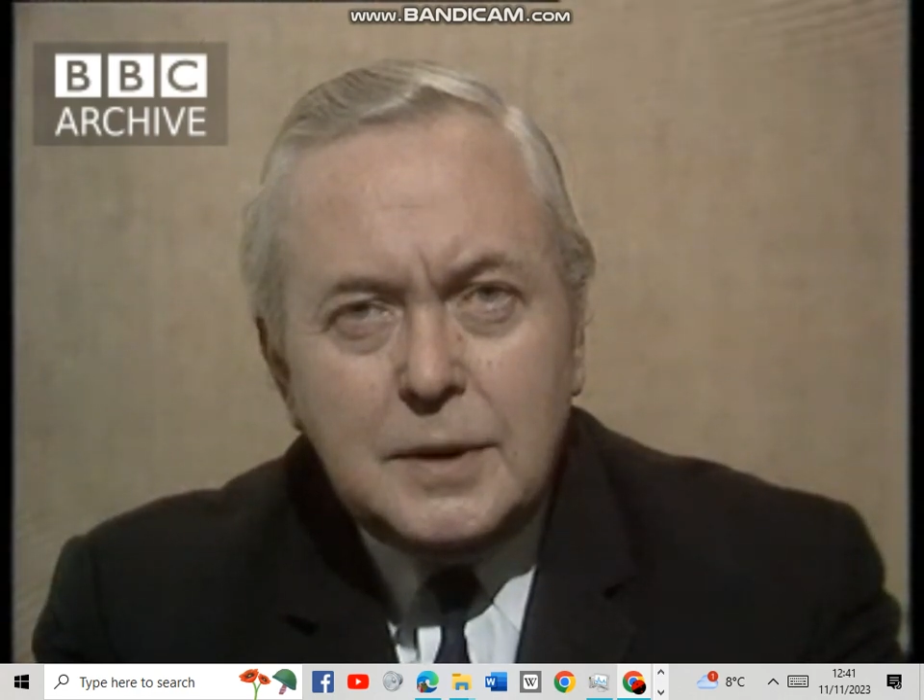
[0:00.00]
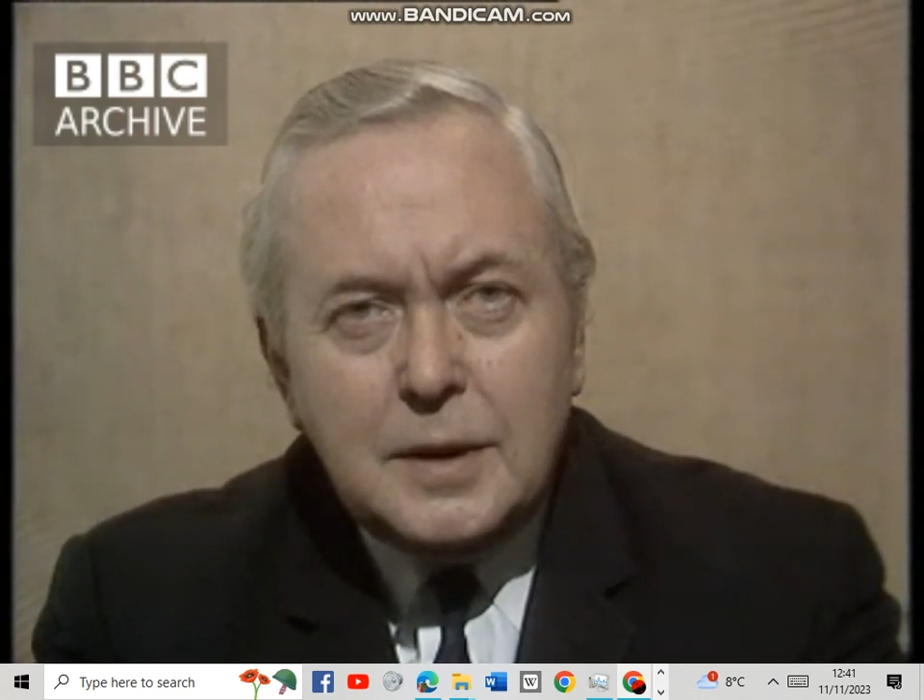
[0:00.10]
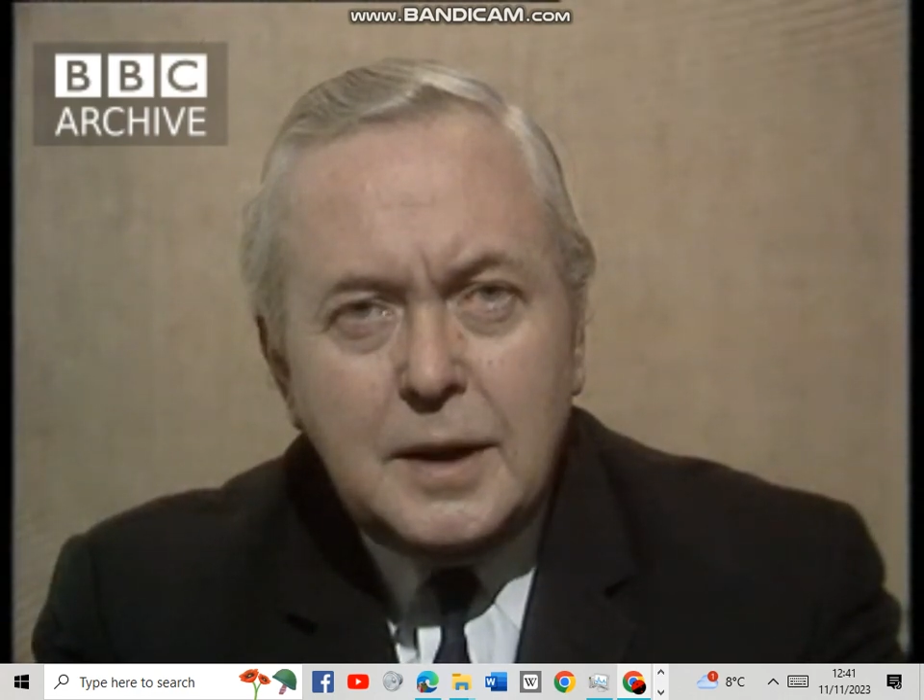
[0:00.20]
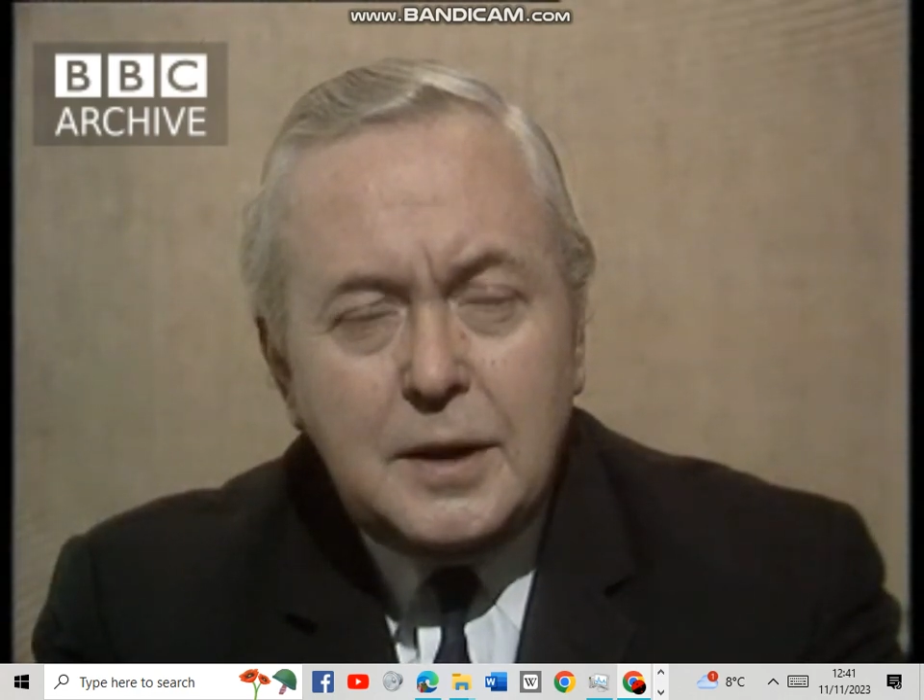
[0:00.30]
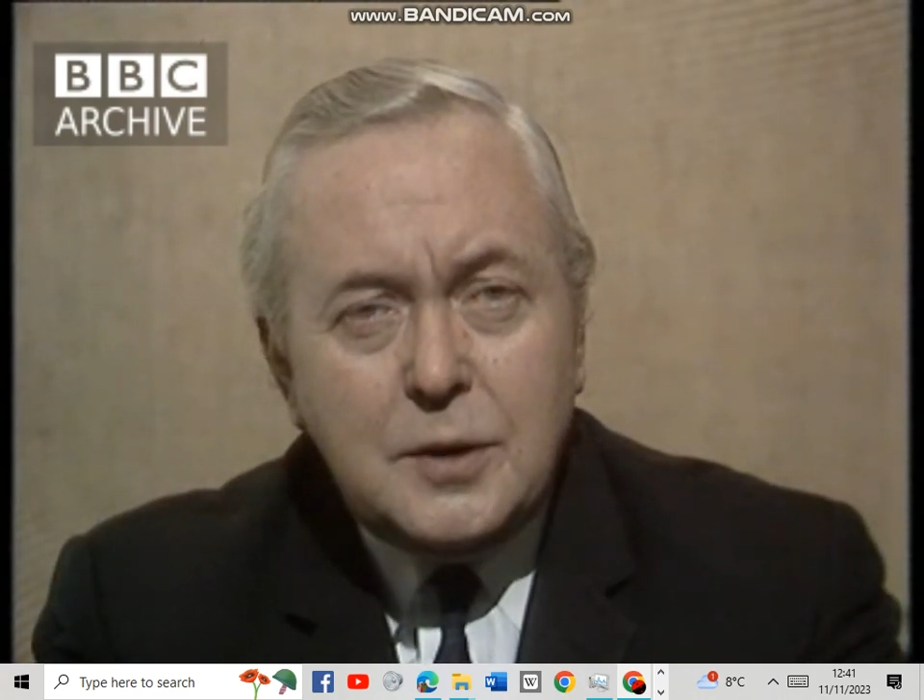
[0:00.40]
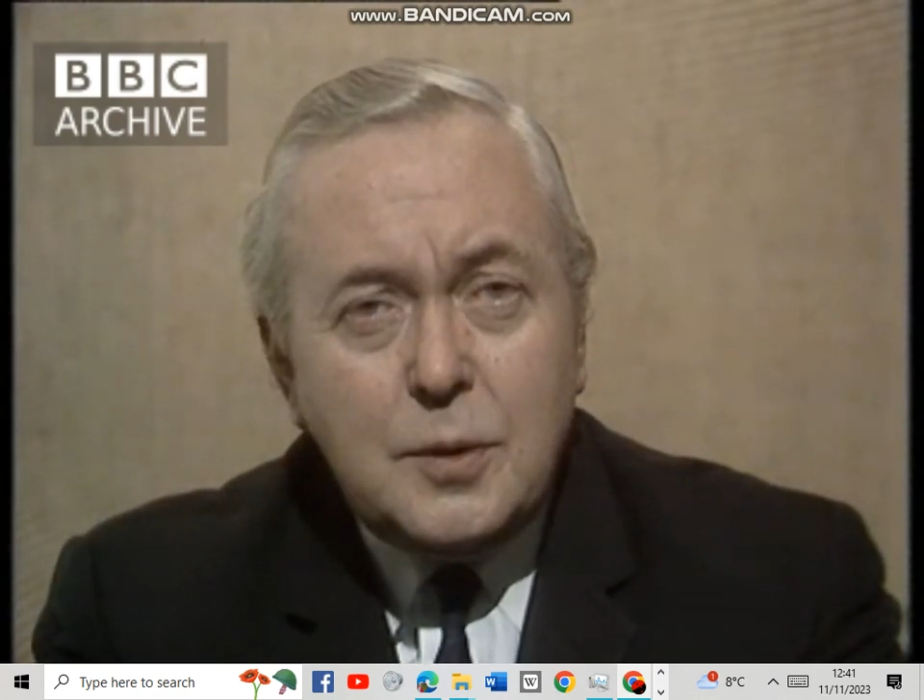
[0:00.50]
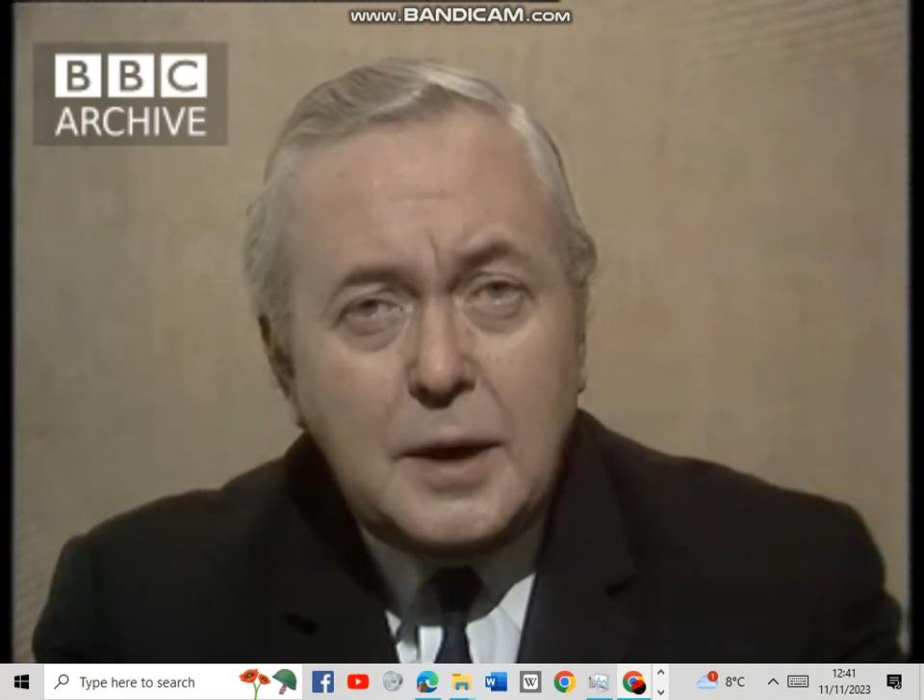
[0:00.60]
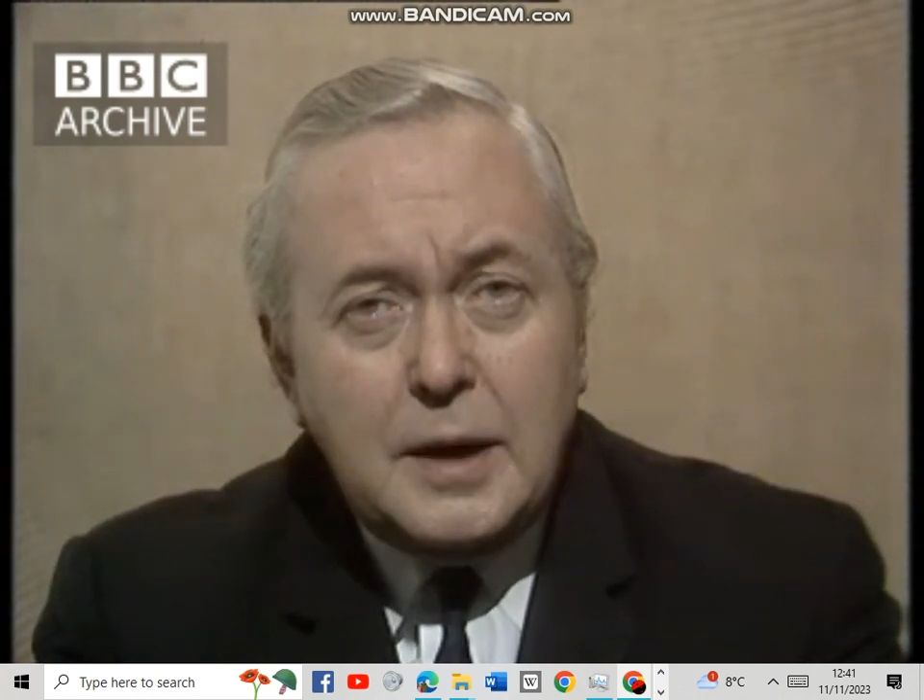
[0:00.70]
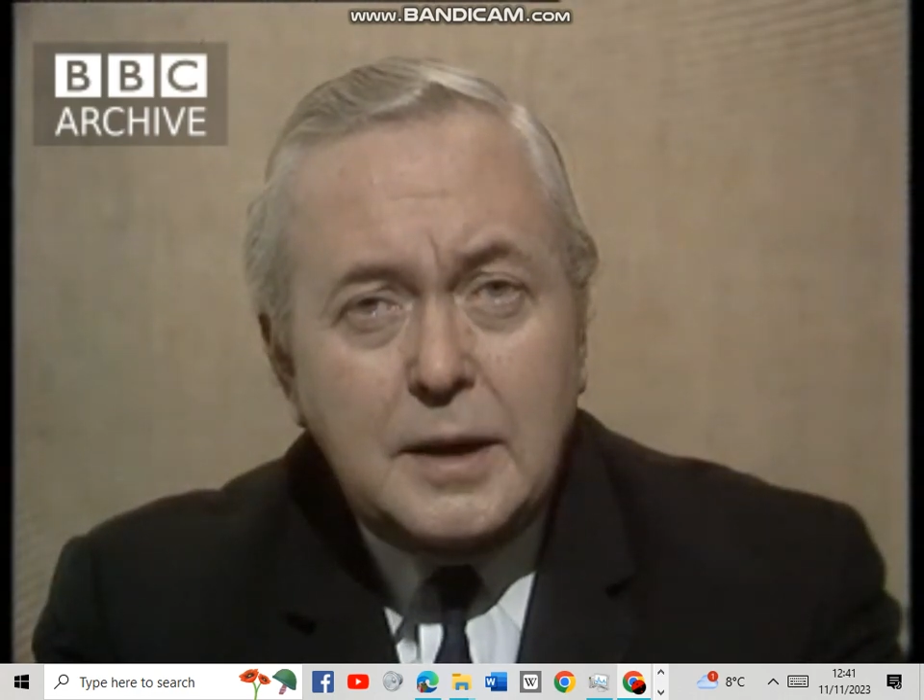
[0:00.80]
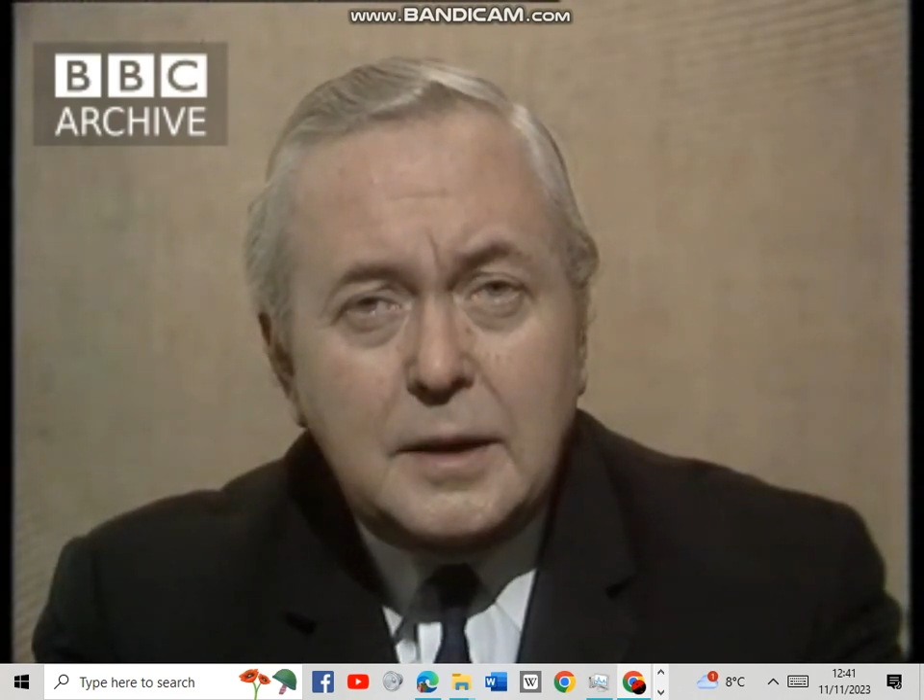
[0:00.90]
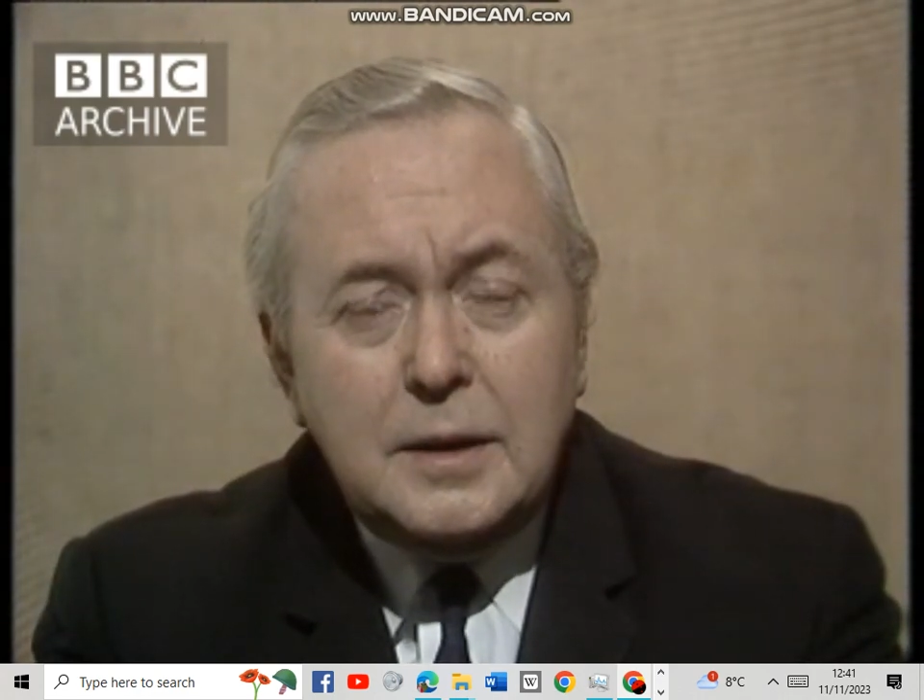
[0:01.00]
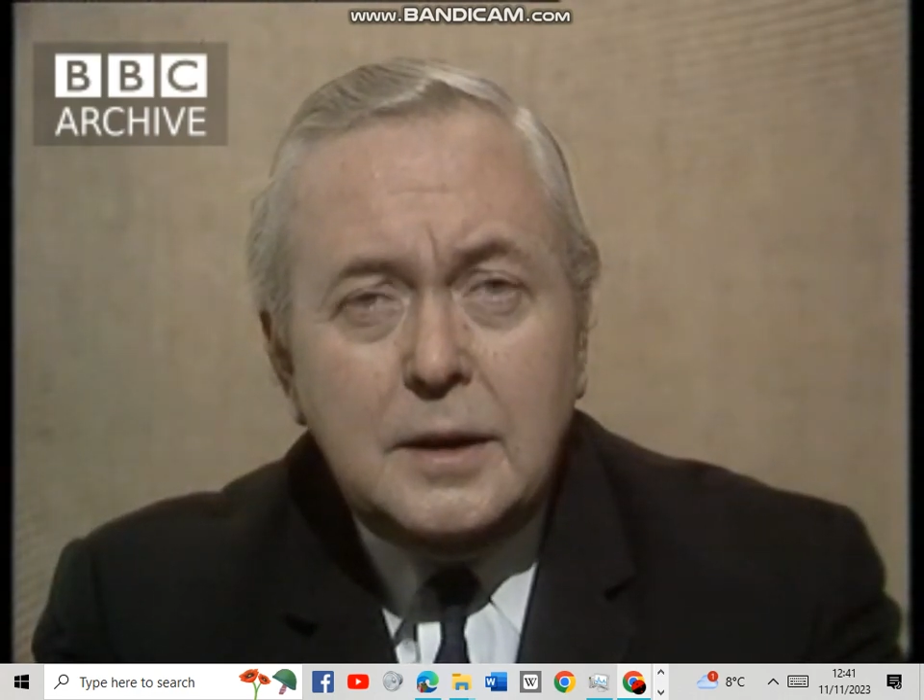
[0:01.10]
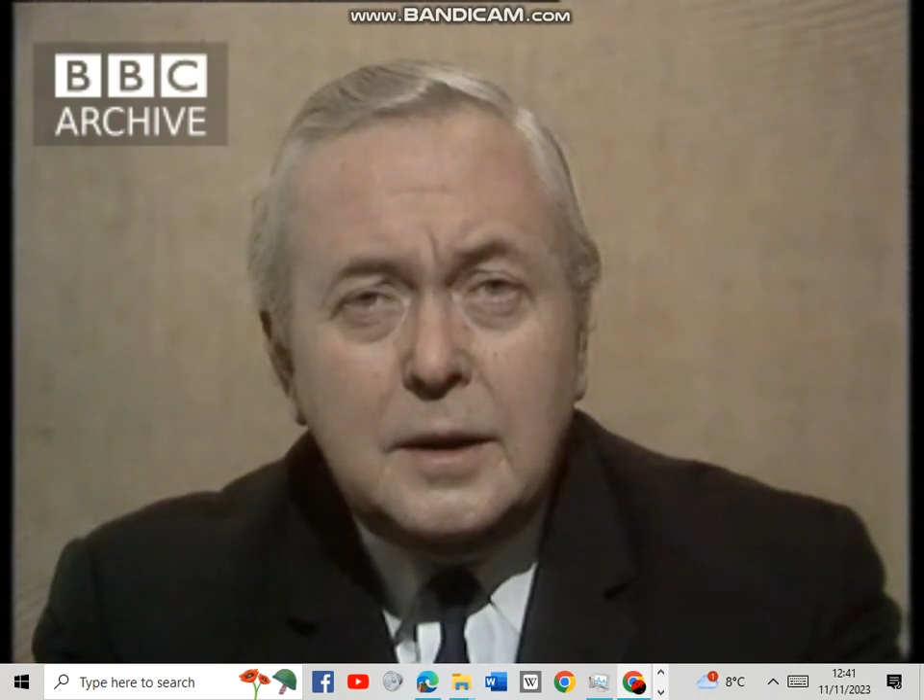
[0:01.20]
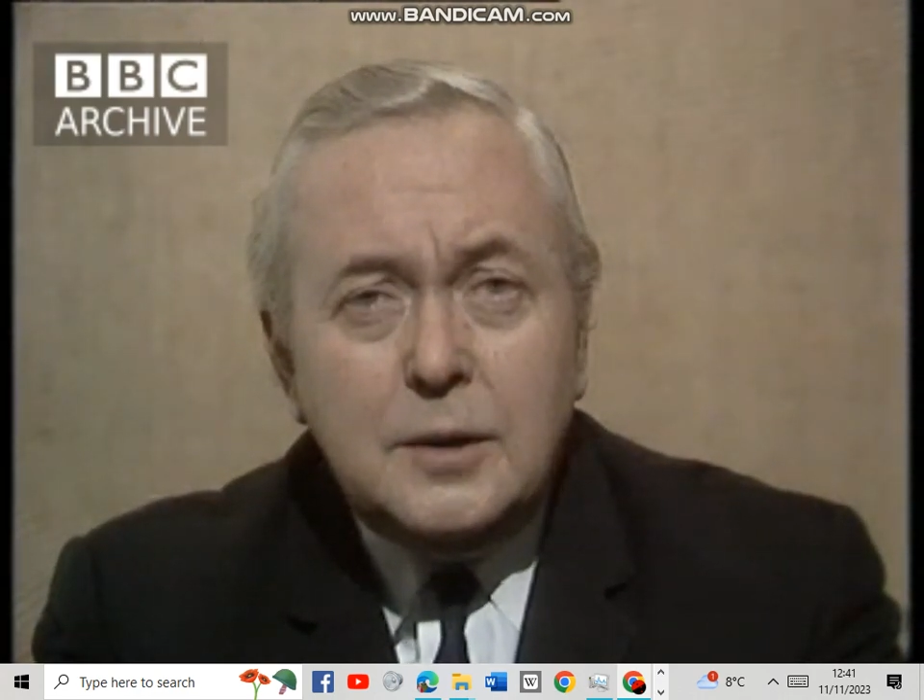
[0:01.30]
That is why, in